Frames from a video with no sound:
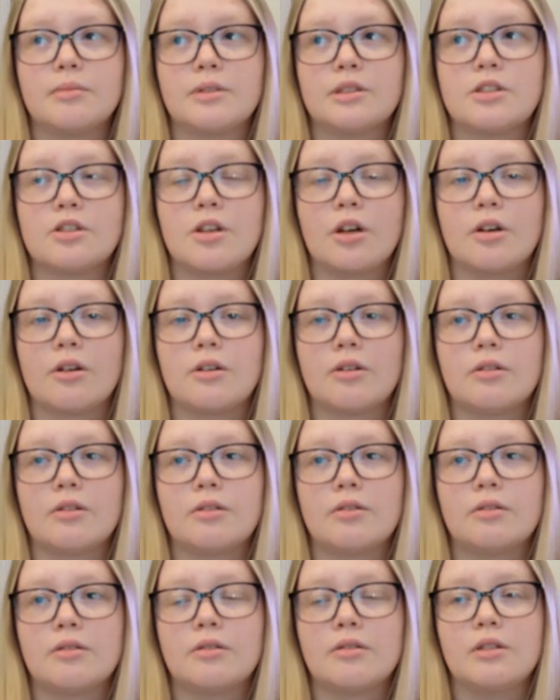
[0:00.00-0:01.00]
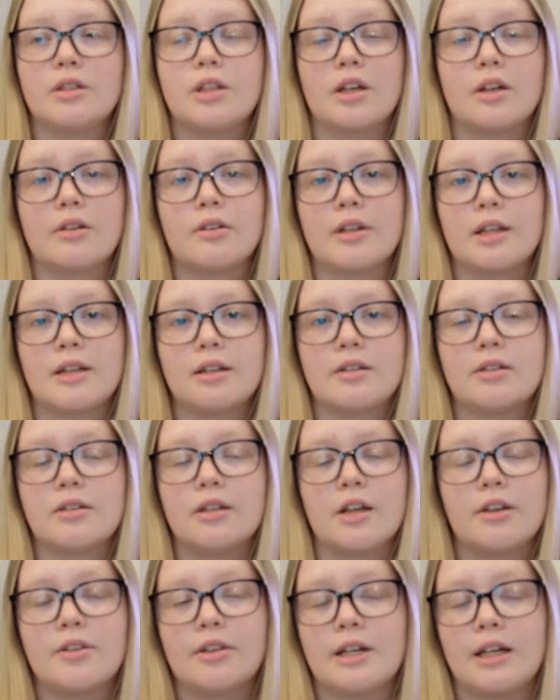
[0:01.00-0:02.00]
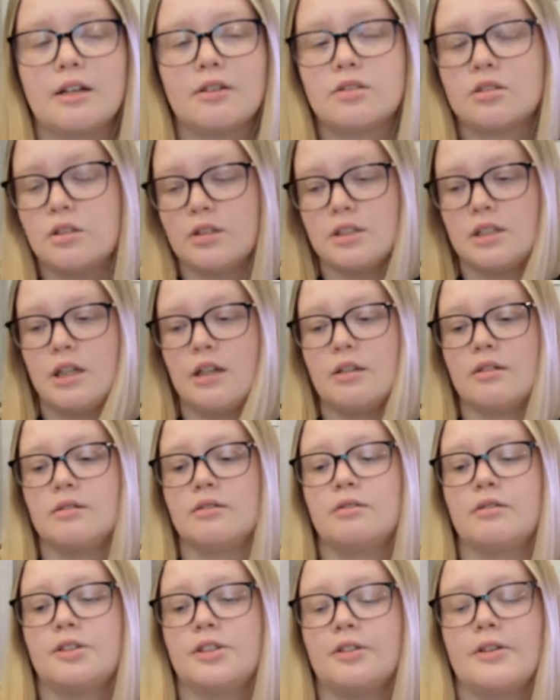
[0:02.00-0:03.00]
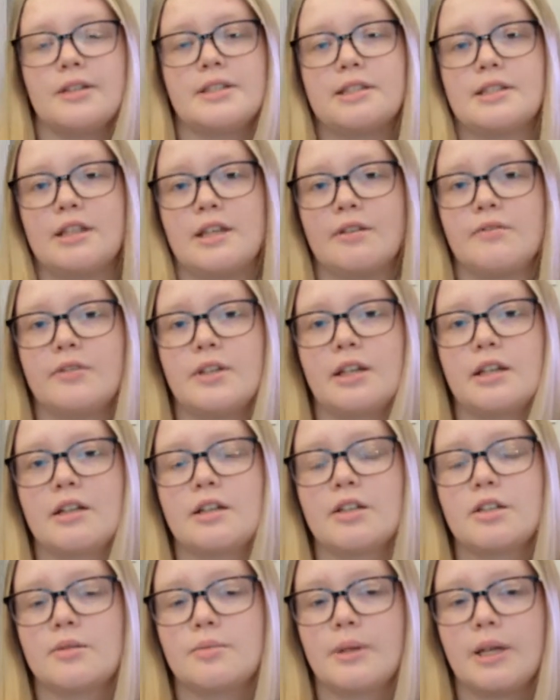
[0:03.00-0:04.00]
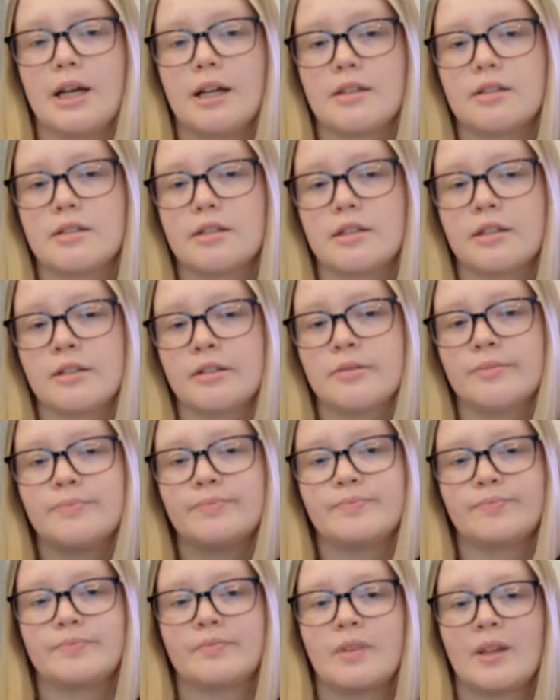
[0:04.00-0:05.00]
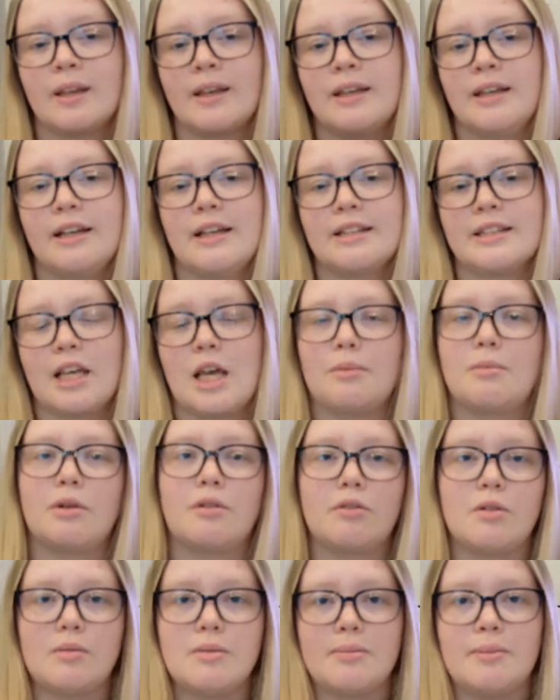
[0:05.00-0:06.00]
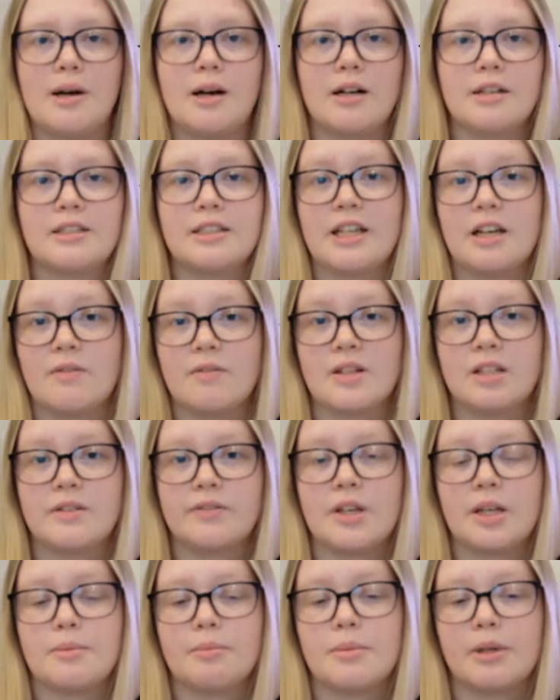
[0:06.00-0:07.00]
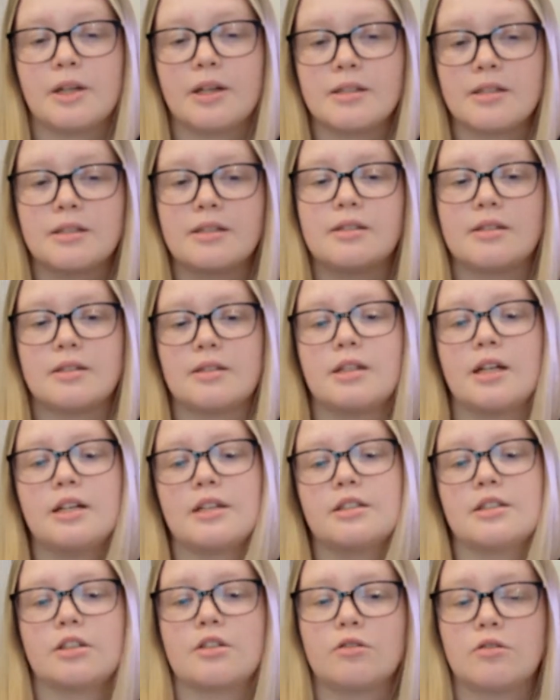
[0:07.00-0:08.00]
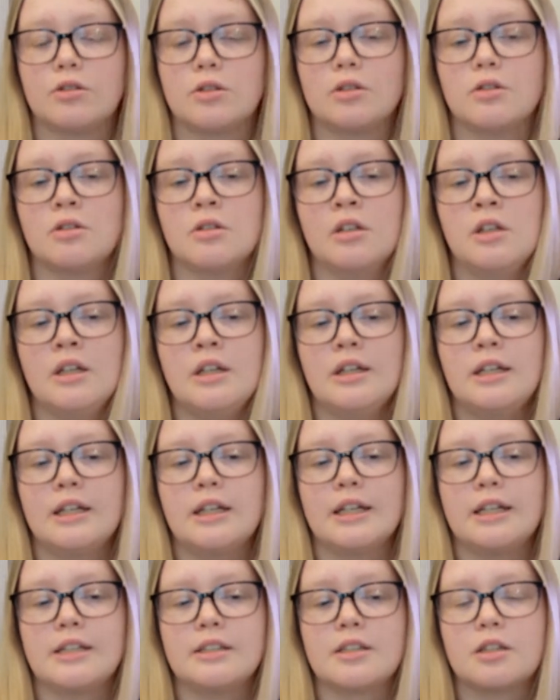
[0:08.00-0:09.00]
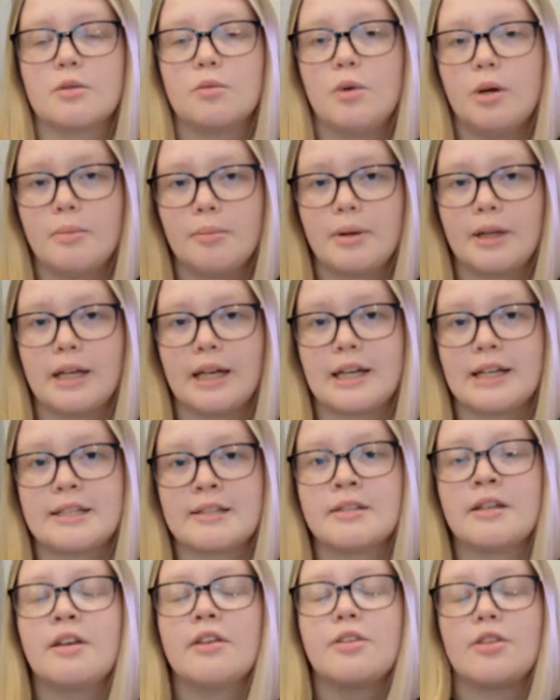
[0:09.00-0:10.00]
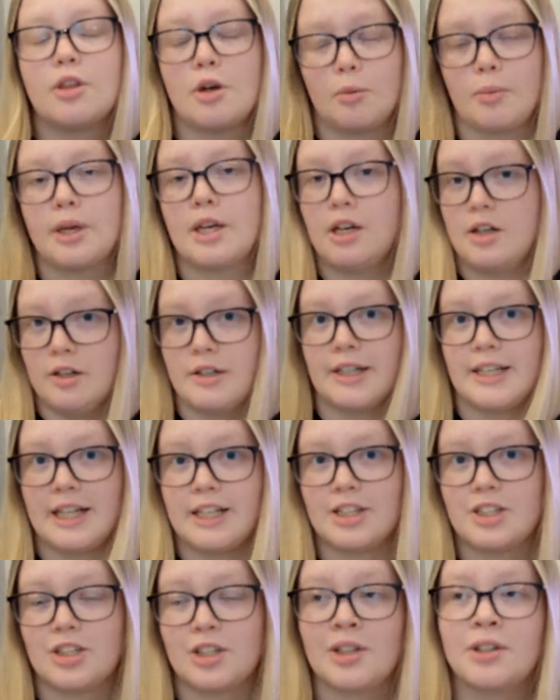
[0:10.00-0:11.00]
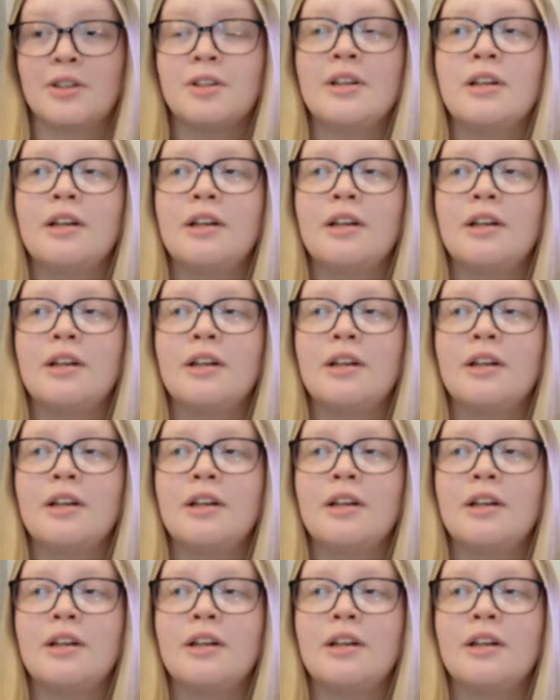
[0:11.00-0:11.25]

So, you know, then nothing else got done the rest of the evening because we had to take my room apart to get rid of it because it decided to crawl into the one place that we can't get to.